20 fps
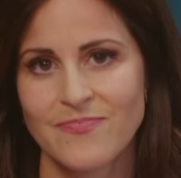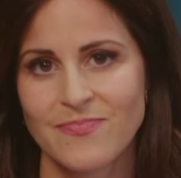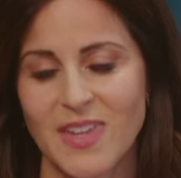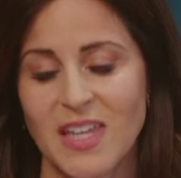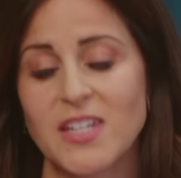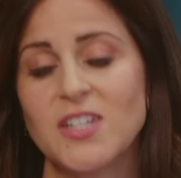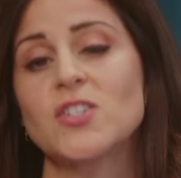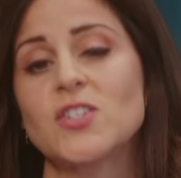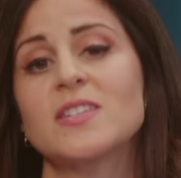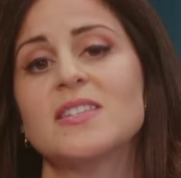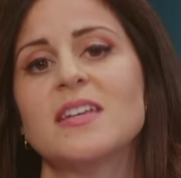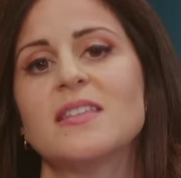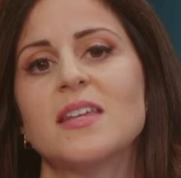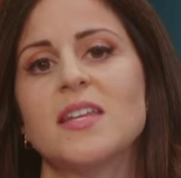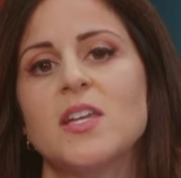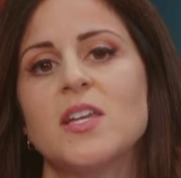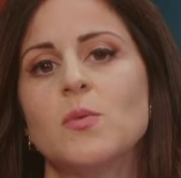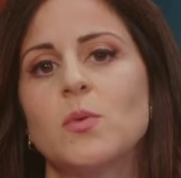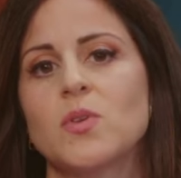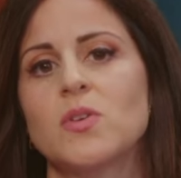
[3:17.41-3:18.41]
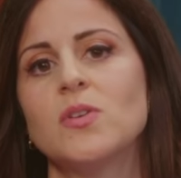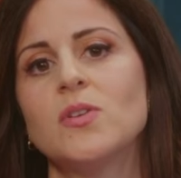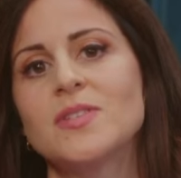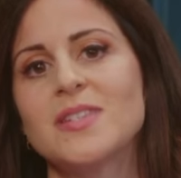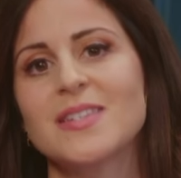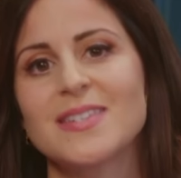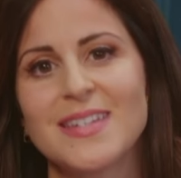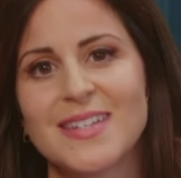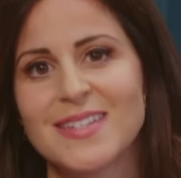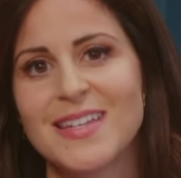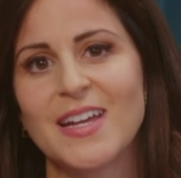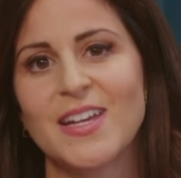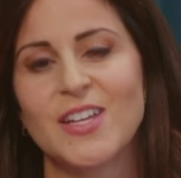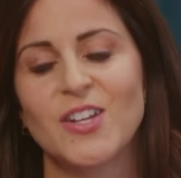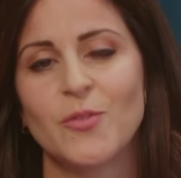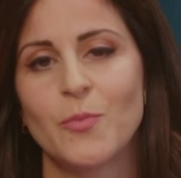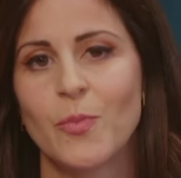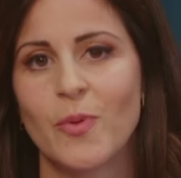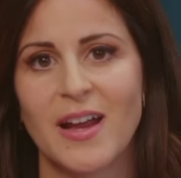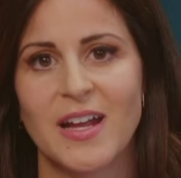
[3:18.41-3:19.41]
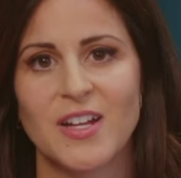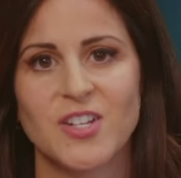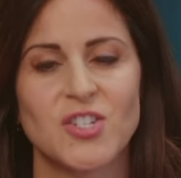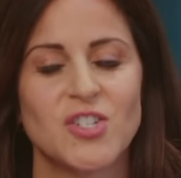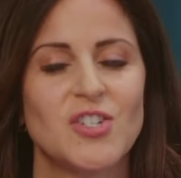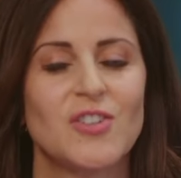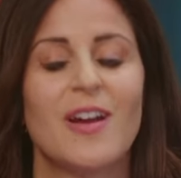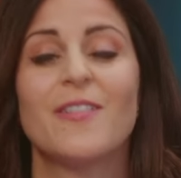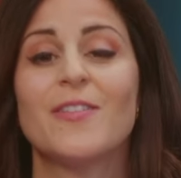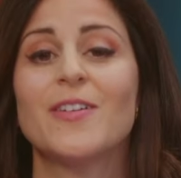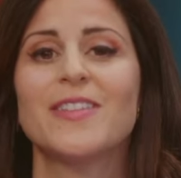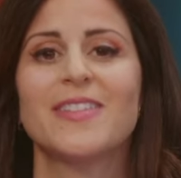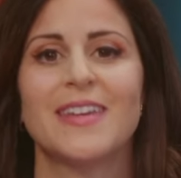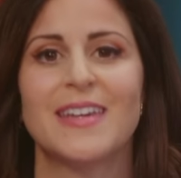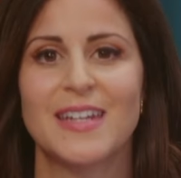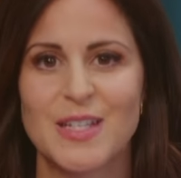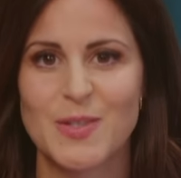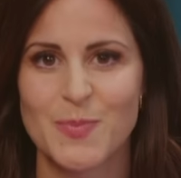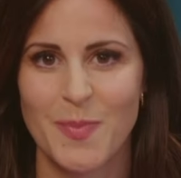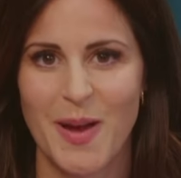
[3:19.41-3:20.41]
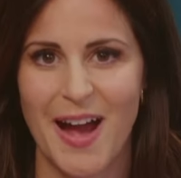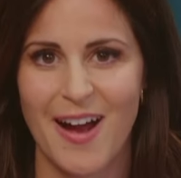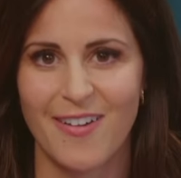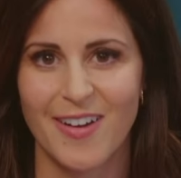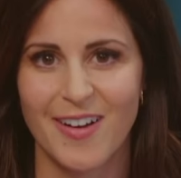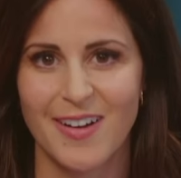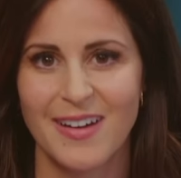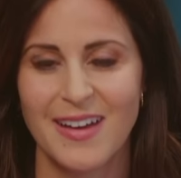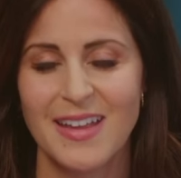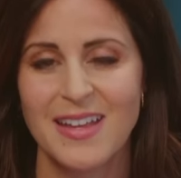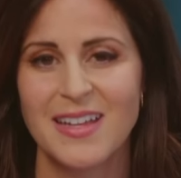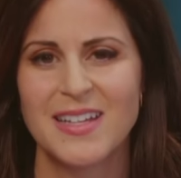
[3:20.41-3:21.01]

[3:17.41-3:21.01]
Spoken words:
And he should say that he will use his executive branch to do everything in his power